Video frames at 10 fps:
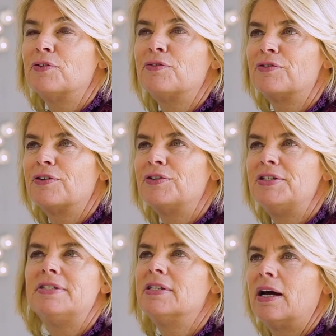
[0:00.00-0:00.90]
of uh,
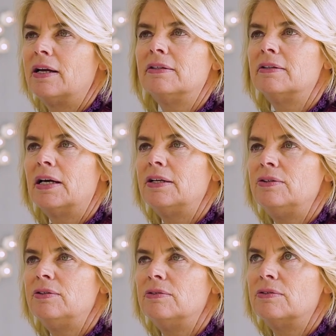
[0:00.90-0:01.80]
design that
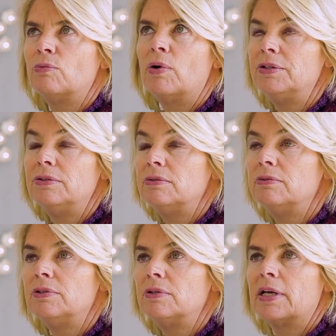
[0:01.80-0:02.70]
you, the one you
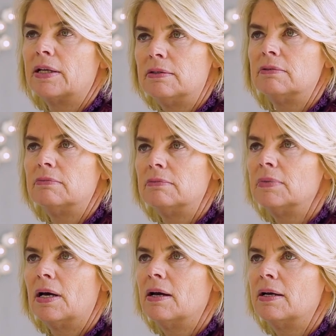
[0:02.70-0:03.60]
you can
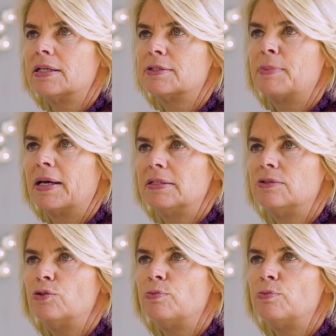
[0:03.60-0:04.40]
uh, expect in